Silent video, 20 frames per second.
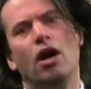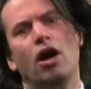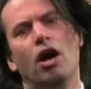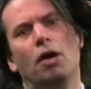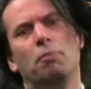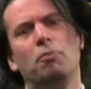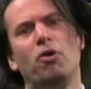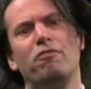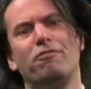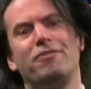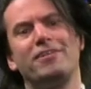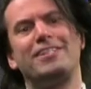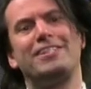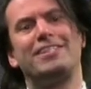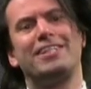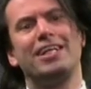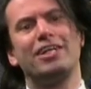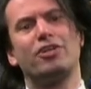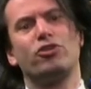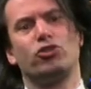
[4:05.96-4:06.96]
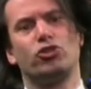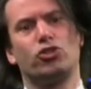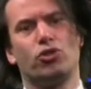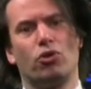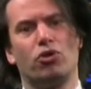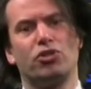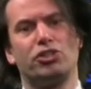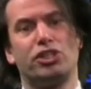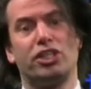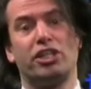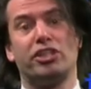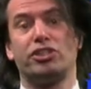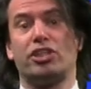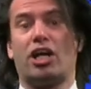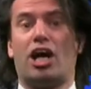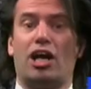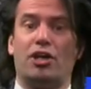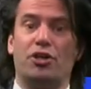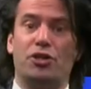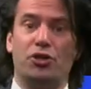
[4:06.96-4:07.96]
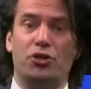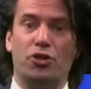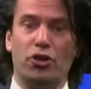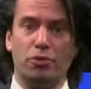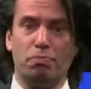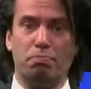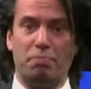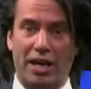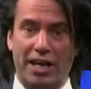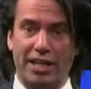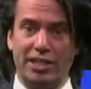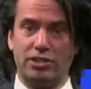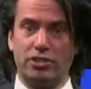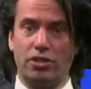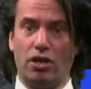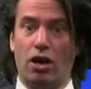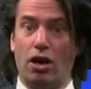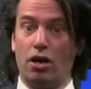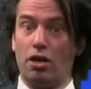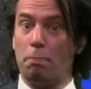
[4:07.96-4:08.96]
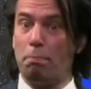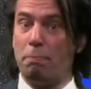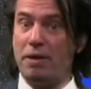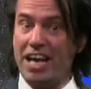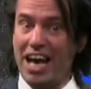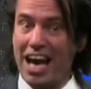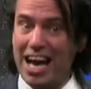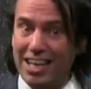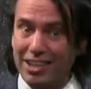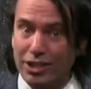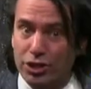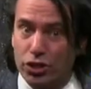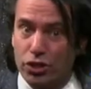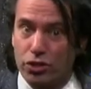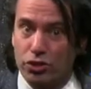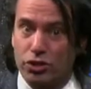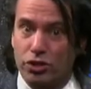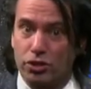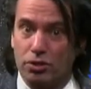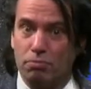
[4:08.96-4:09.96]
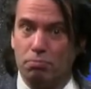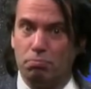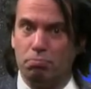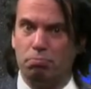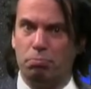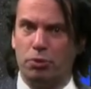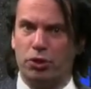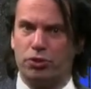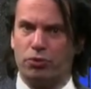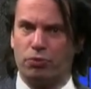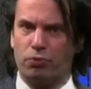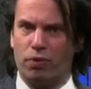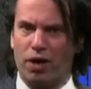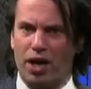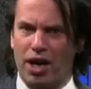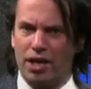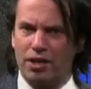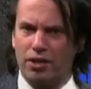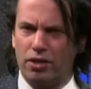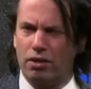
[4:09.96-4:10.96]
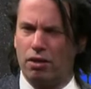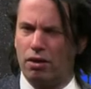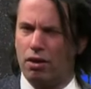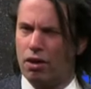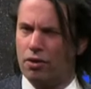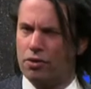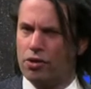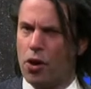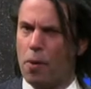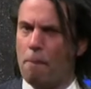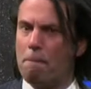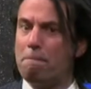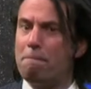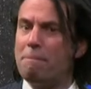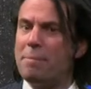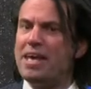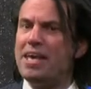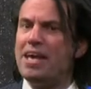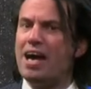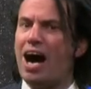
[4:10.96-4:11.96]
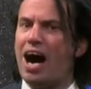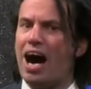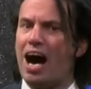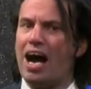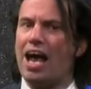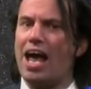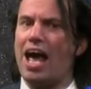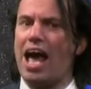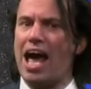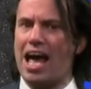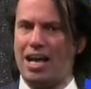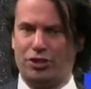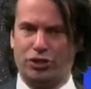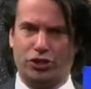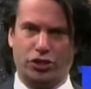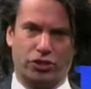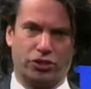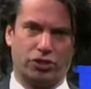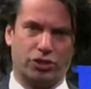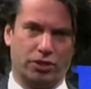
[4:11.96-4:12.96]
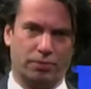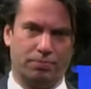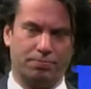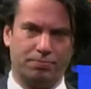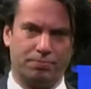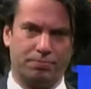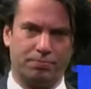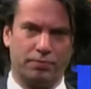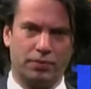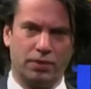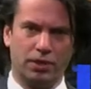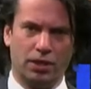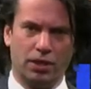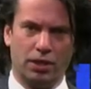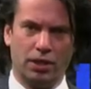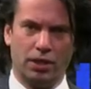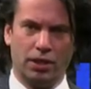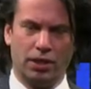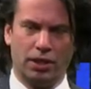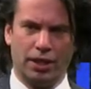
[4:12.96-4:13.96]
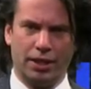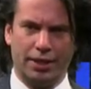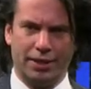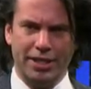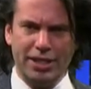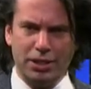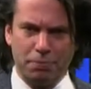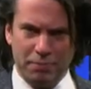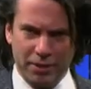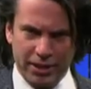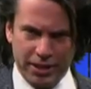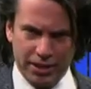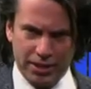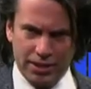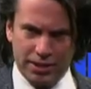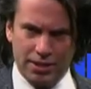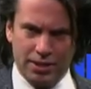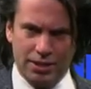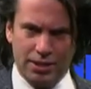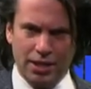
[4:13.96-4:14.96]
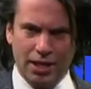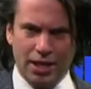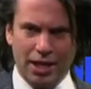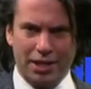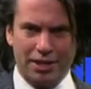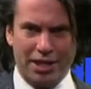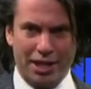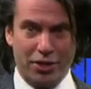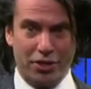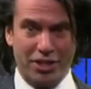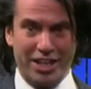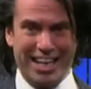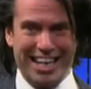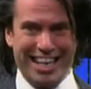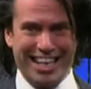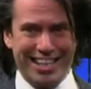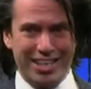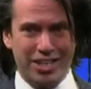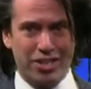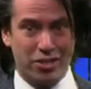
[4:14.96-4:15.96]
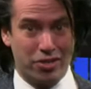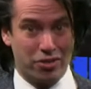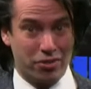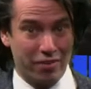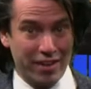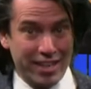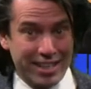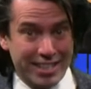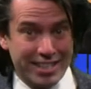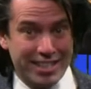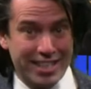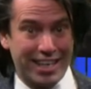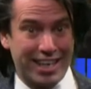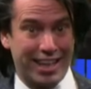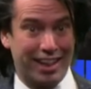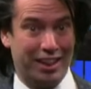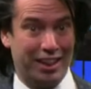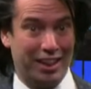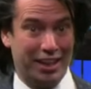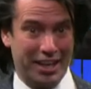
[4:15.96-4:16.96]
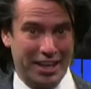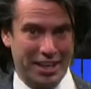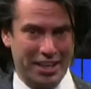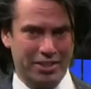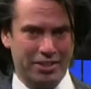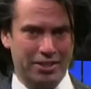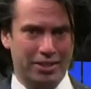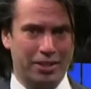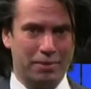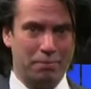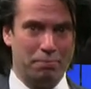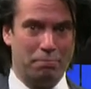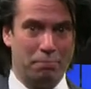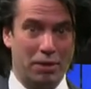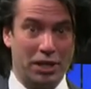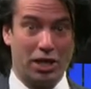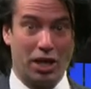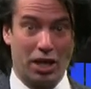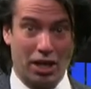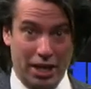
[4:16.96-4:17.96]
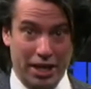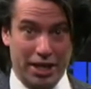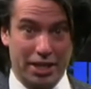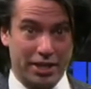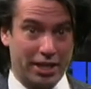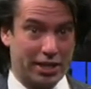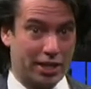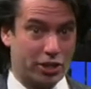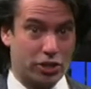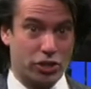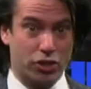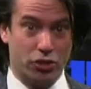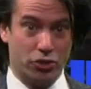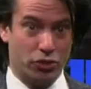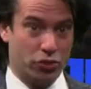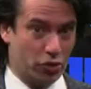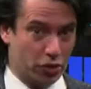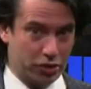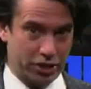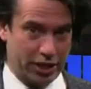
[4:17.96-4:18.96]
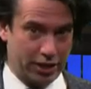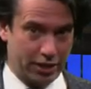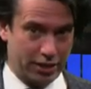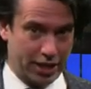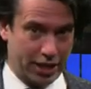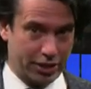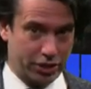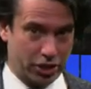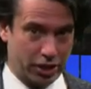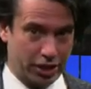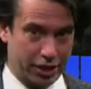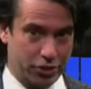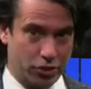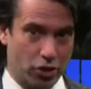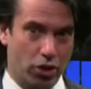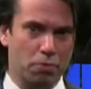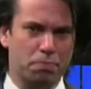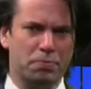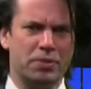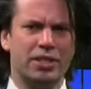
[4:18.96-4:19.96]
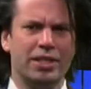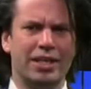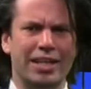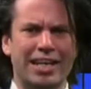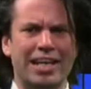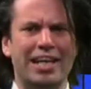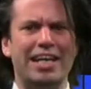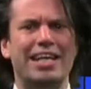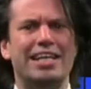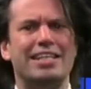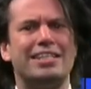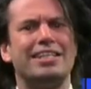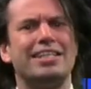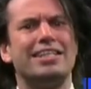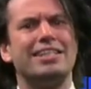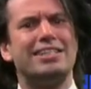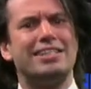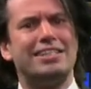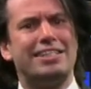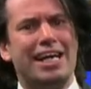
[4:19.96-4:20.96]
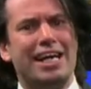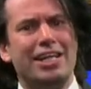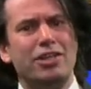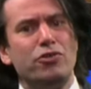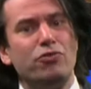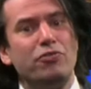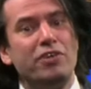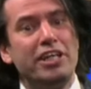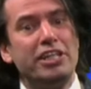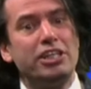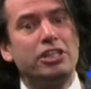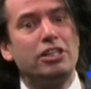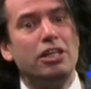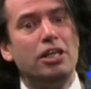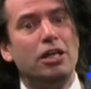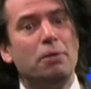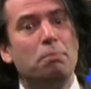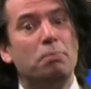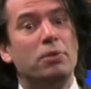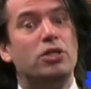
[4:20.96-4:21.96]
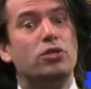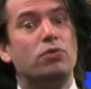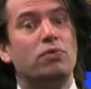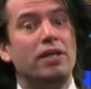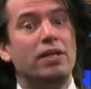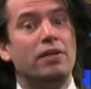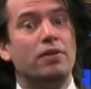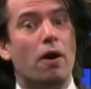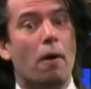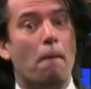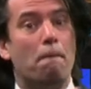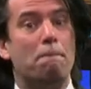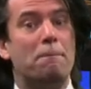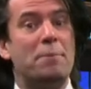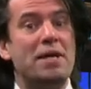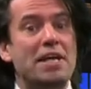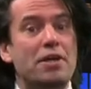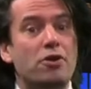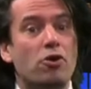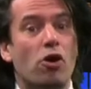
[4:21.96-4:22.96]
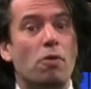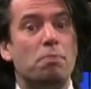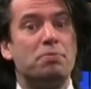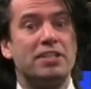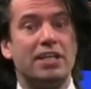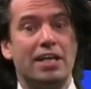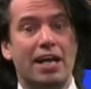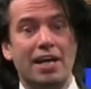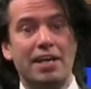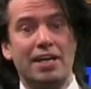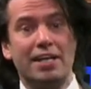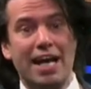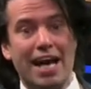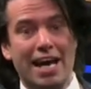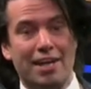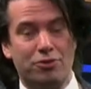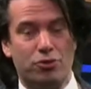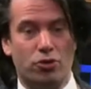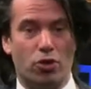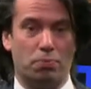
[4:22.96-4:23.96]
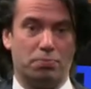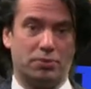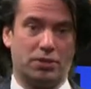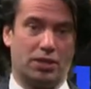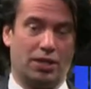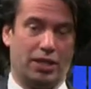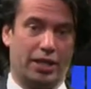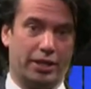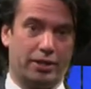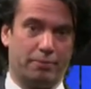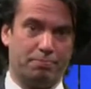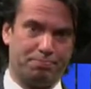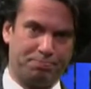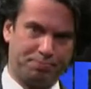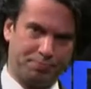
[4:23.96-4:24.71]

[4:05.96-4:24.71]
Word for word: Amorphous silicon solar cells are not based on a PN junction, but rather on a PIN junction. This means that an intrinsic layer, meaning a layer that is not intentionally doped, is sandwiched between a p-doped and an n-doped layer.